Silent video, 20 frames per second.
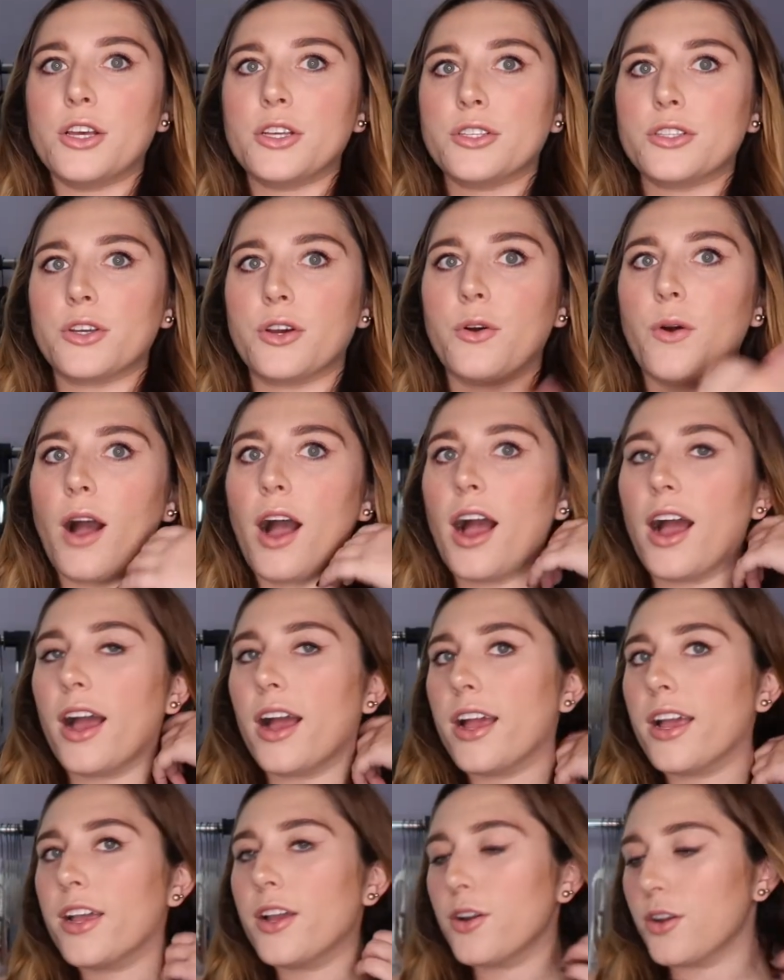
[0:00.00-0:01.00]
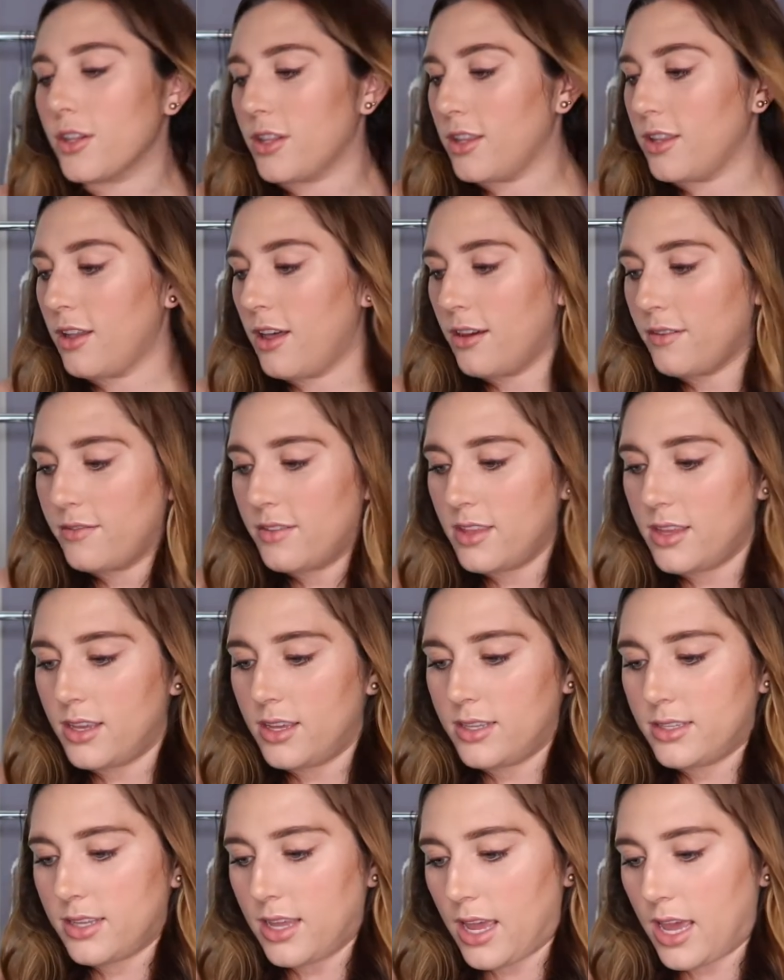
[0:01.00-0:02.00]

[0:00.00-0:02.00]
So I love these,